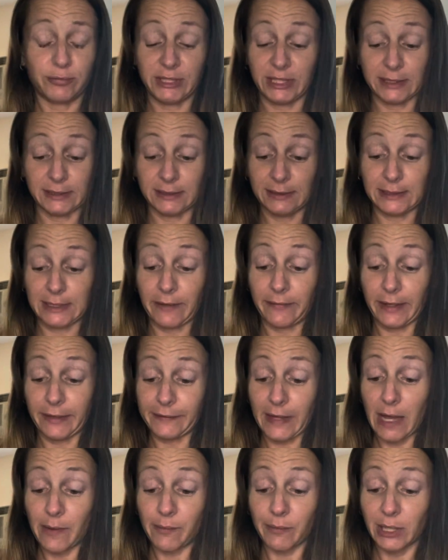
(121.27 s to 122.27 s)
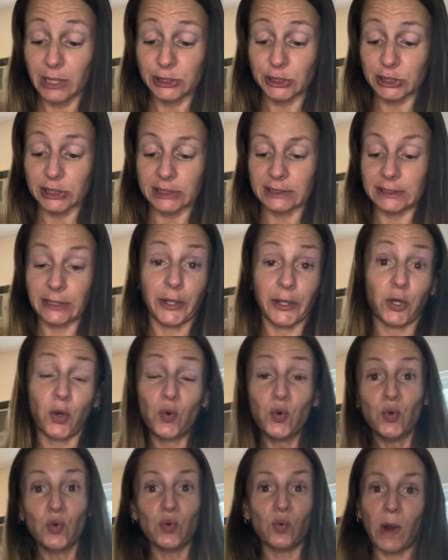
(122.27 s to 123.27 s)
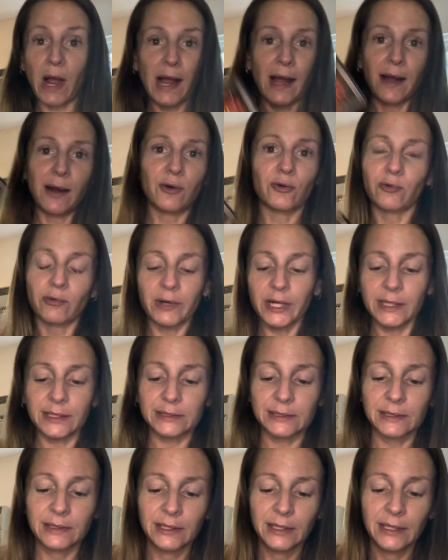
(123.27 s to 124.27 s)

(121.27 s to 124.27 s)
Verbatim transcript: it doesn't sound like that much. It doesn't like, oh, wow, great.